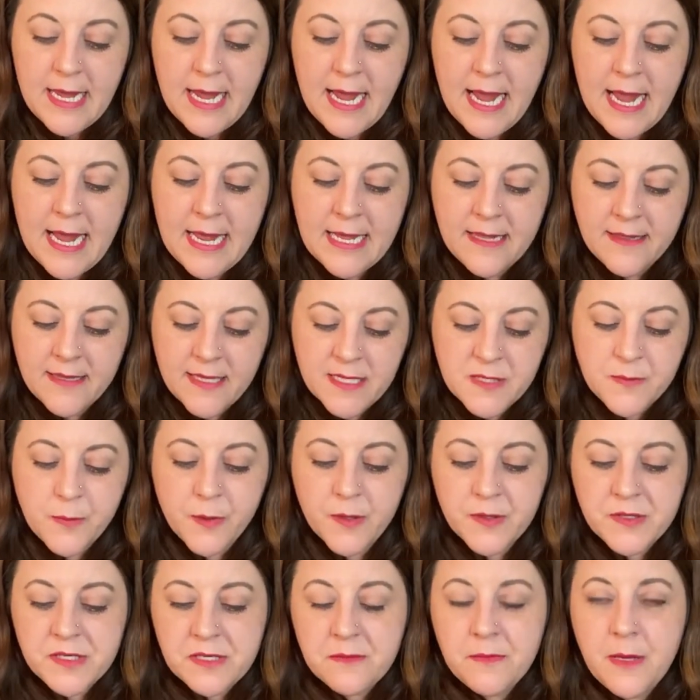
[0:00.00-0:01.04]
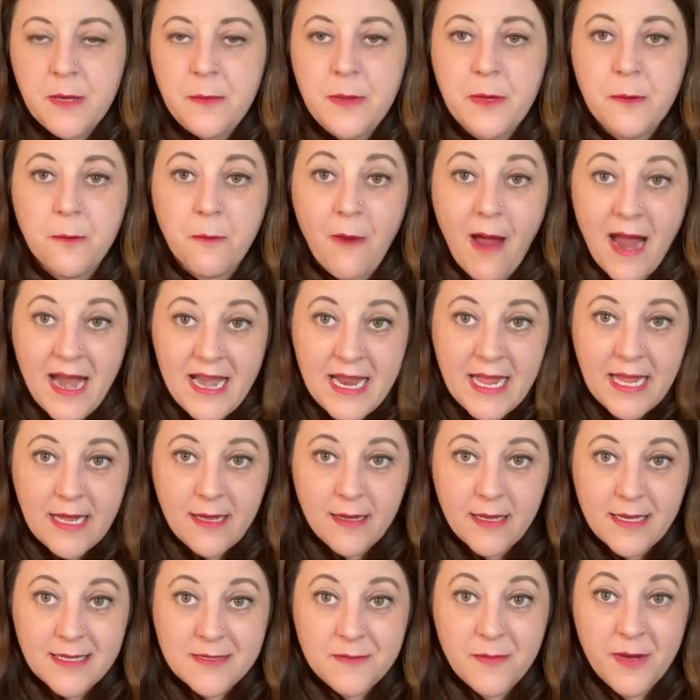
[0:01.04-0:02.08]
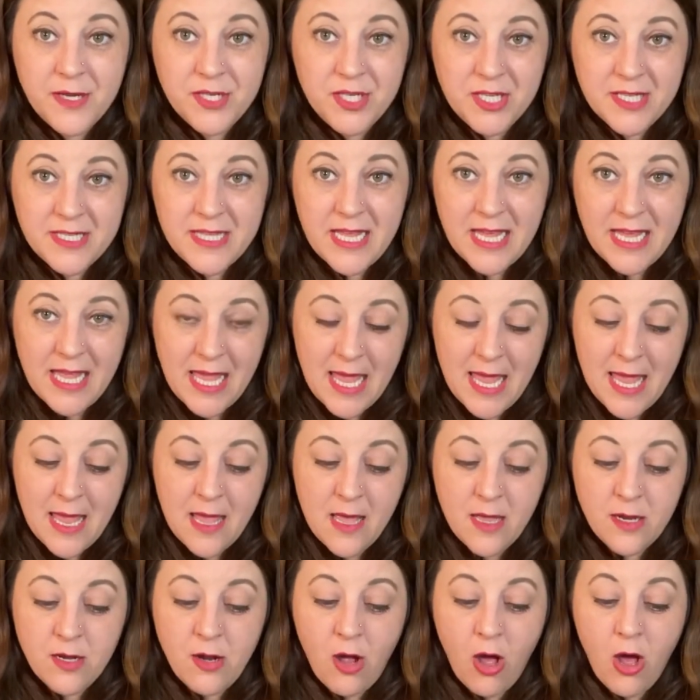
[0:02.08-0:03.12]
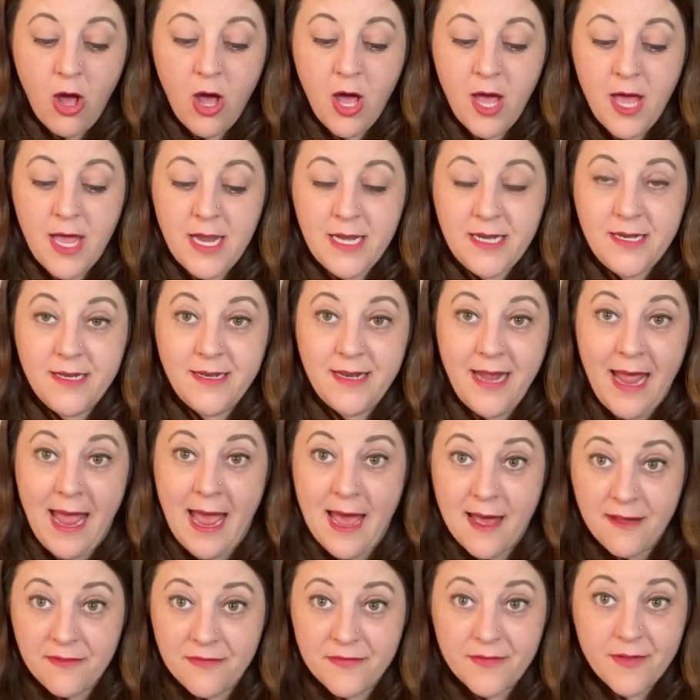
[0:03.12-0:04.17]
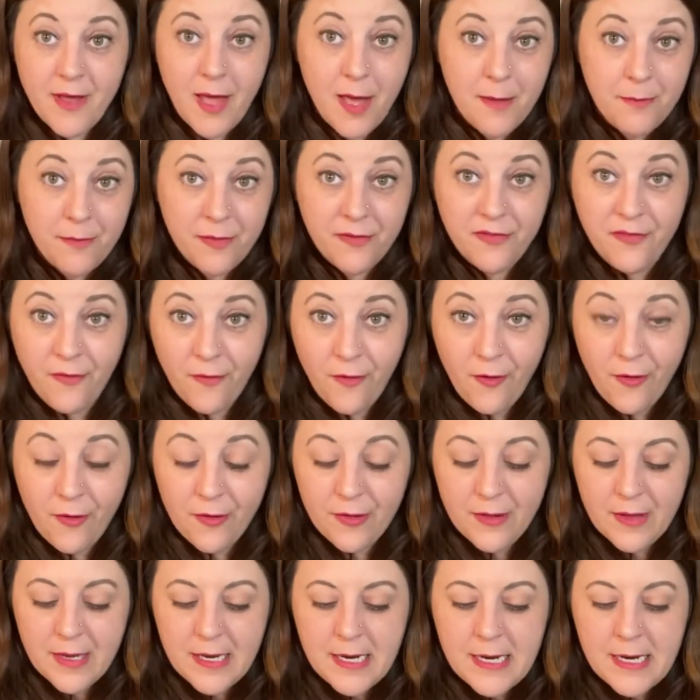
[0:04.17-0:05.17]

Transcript: And this person may be writing as much as they can on half cup full.